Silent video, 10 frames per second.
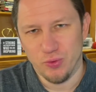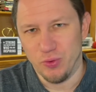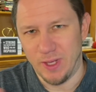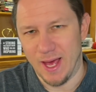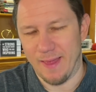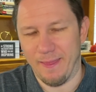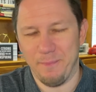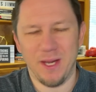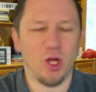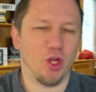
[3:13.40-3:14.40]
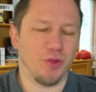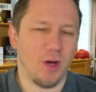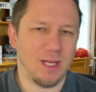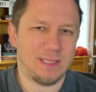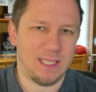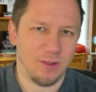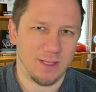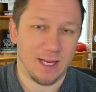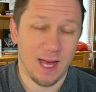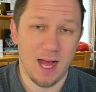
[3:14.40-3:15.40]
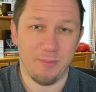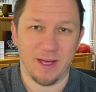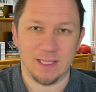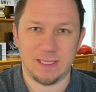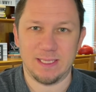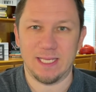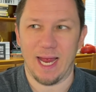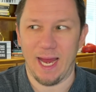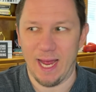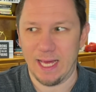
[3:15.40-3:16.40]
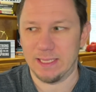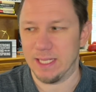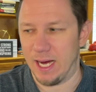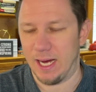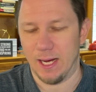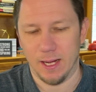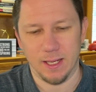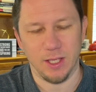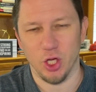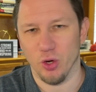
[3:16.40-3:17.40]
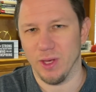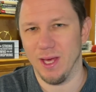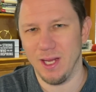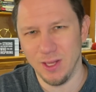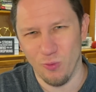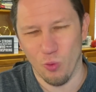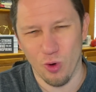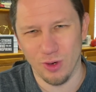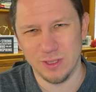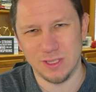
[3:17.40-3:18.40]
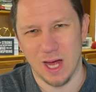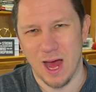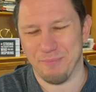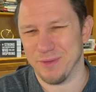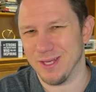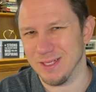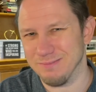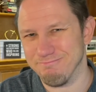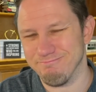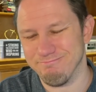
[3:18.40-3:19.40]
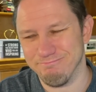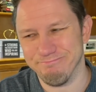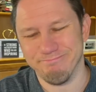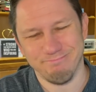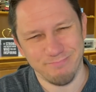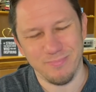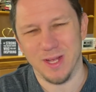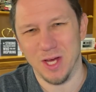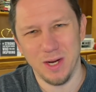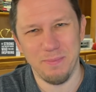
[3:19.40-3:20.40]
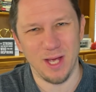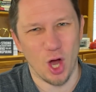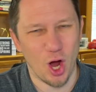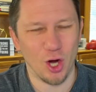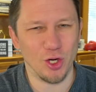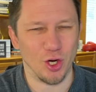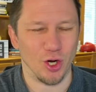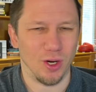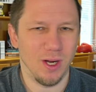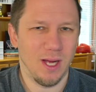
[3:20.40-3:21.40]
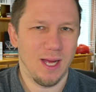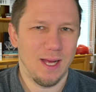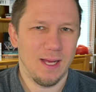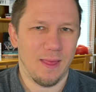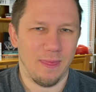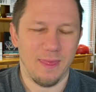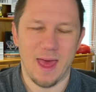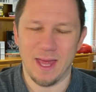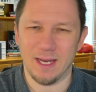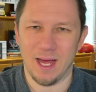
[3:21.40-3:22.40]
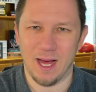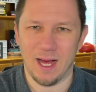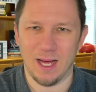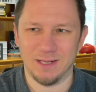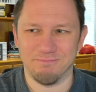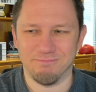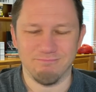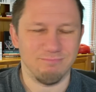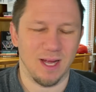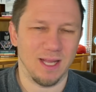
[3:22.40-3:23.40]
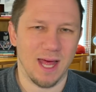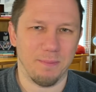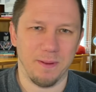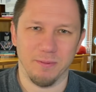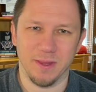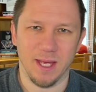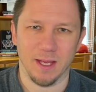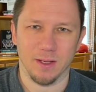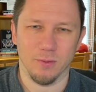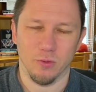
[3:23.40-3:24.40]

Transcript: Yeah, let me know your thoughts here in the comments. And, uh, you know, getting the war stopped going to be harder than um, a lot of people think.